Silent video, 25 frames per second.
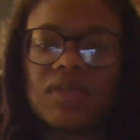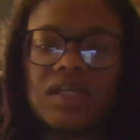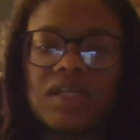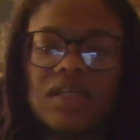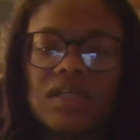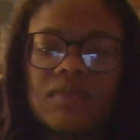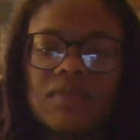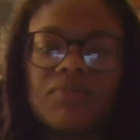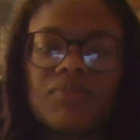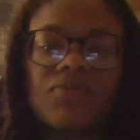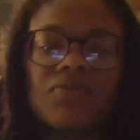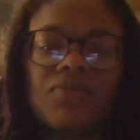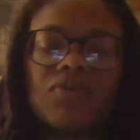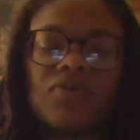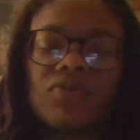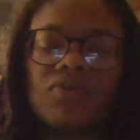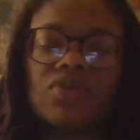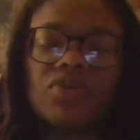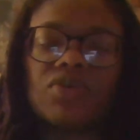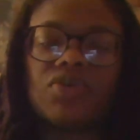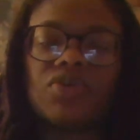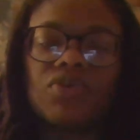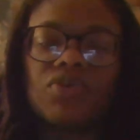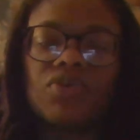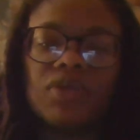in
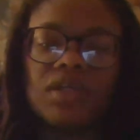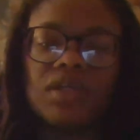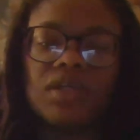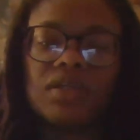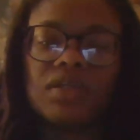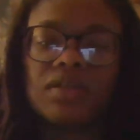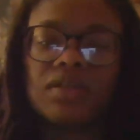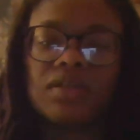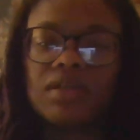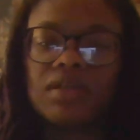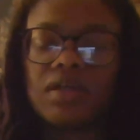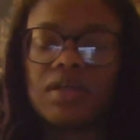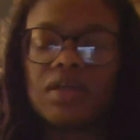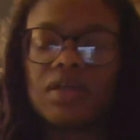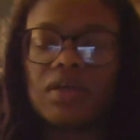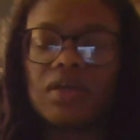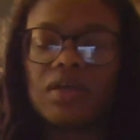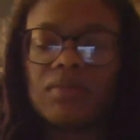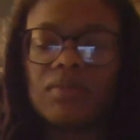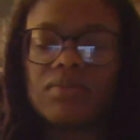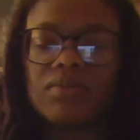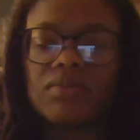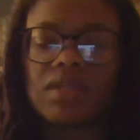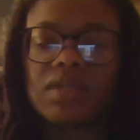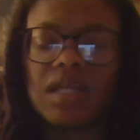procuring
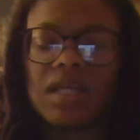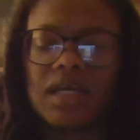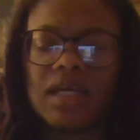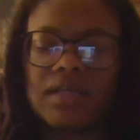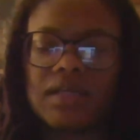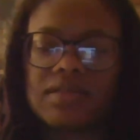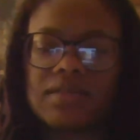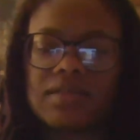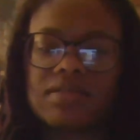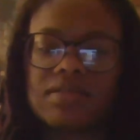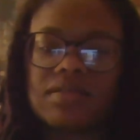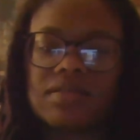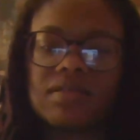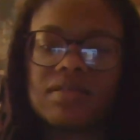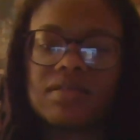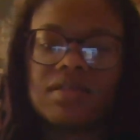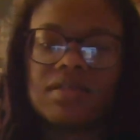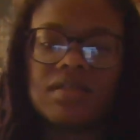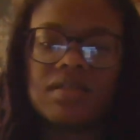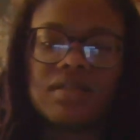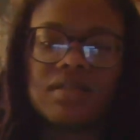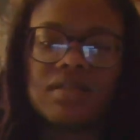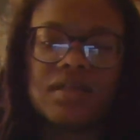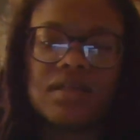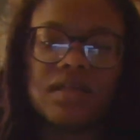um, clients.
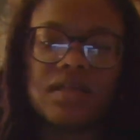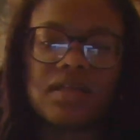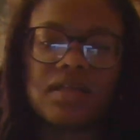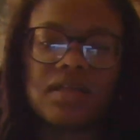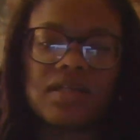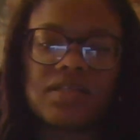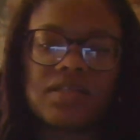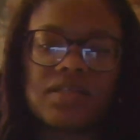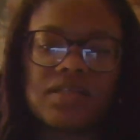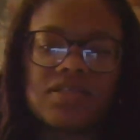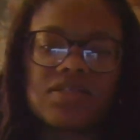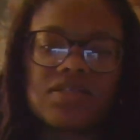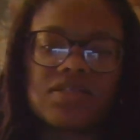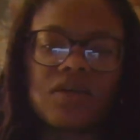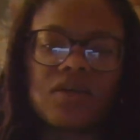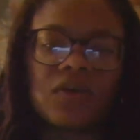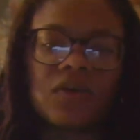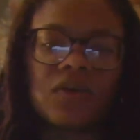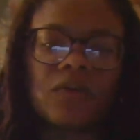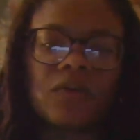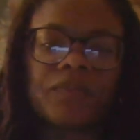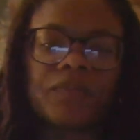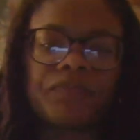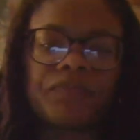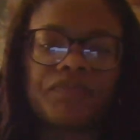Uh,
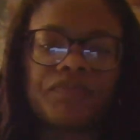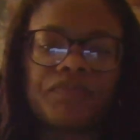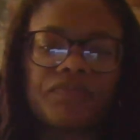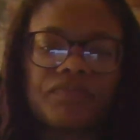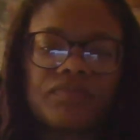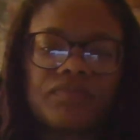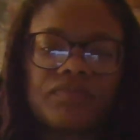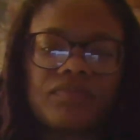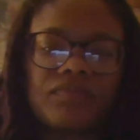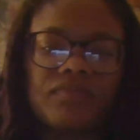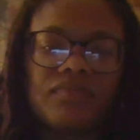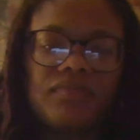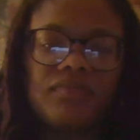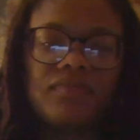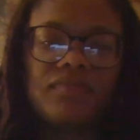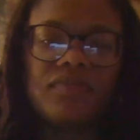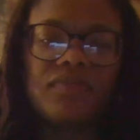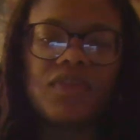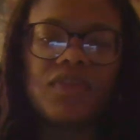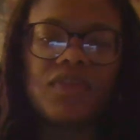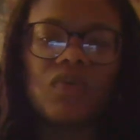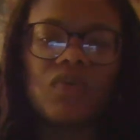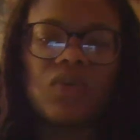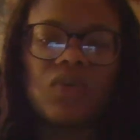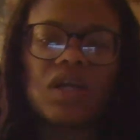so
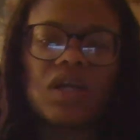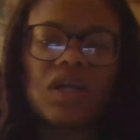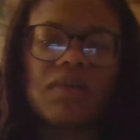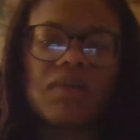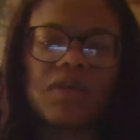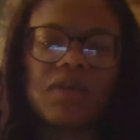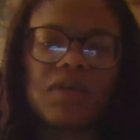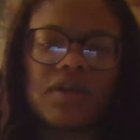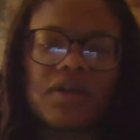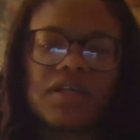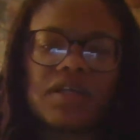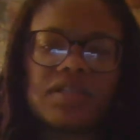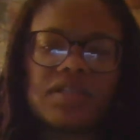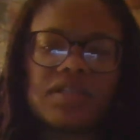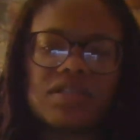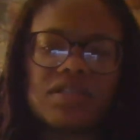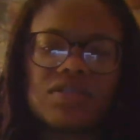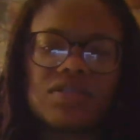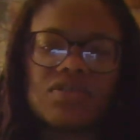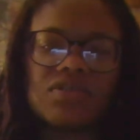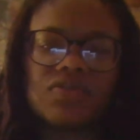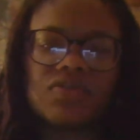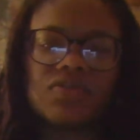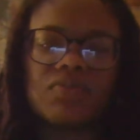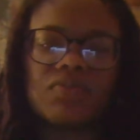what I'm learning to
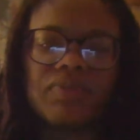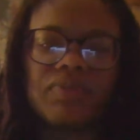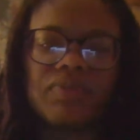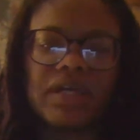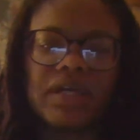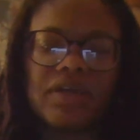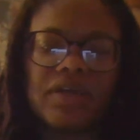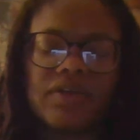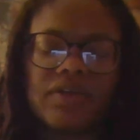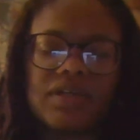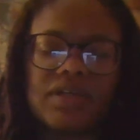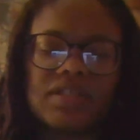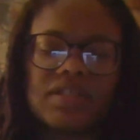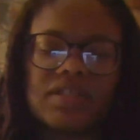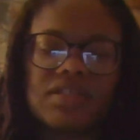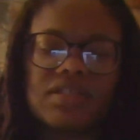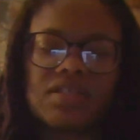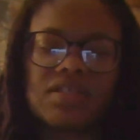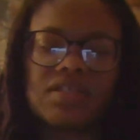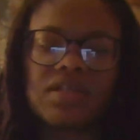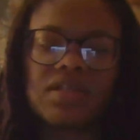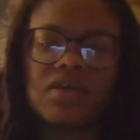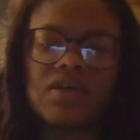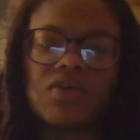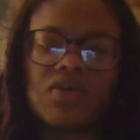do better is
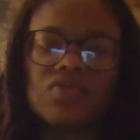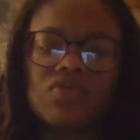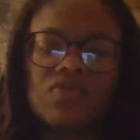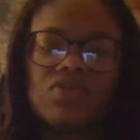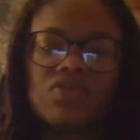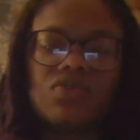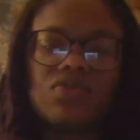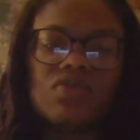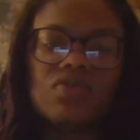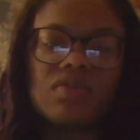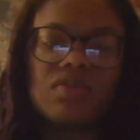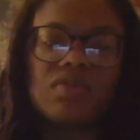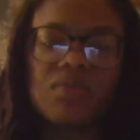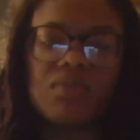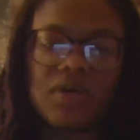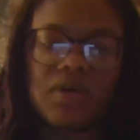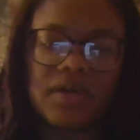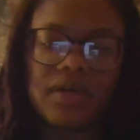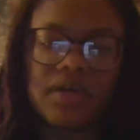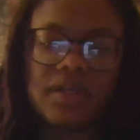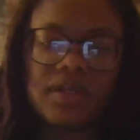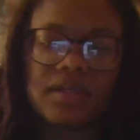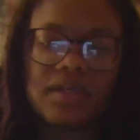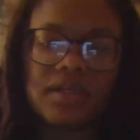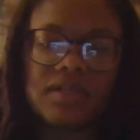to go to the
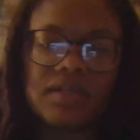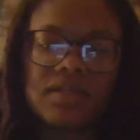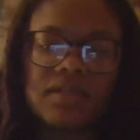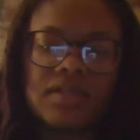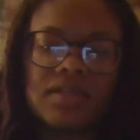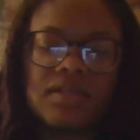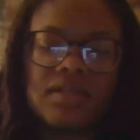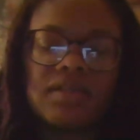market